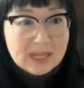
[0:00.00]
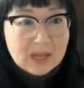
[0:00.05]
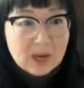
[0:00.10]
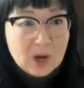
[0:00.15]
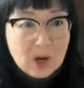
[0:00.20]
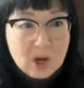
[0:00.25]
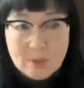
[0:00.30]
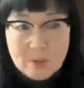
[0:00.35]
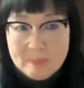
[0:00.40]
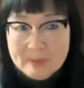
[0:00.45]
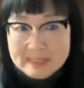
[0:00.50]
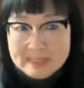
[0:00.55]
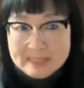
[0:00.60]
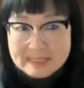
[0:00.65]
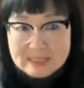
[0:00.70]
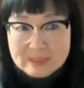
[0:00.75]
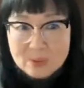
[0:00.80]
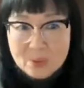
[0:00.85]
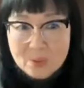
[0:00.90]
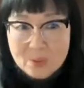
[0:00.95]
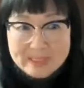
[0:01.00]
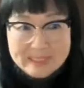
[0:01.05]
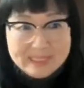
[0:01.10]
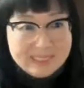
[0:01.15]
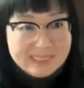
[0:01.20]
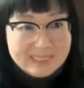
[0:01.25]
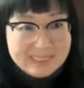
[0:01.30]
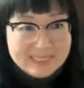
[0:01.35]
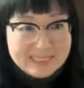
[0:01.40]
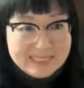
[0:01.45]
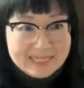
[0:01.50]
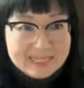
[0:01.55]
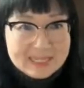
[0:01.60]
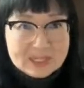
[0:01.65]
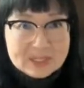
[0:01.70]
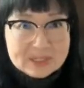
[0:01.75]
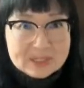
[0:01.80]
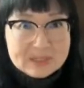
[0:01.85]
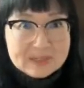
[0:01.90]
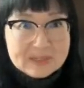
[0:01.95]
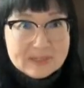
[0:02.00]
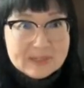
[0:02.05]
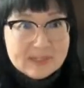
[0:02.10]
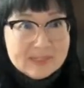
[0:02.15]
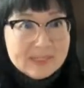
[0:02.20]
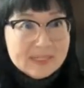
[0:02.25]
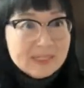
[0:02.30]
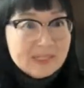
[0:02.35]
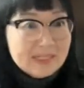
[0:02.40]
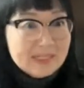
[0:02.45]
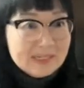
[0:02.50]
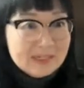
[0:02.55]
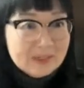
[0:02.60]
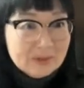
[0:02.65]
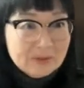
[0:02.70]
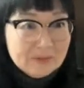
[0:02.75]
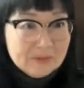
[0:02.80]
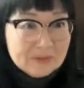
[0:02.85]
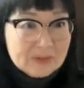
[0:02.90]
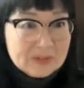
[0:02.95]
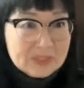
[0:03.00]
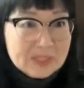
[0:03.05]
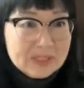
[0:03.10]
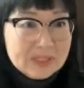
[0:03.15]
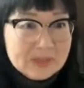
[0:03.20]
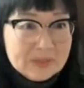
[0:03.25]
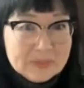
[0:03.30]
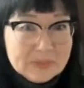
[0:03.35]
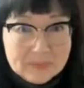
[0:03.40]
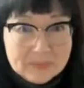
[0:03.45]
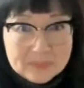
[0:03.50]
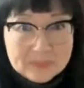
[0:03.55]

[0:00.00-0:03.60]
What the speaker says: comments and questions section. Nicola, over to you.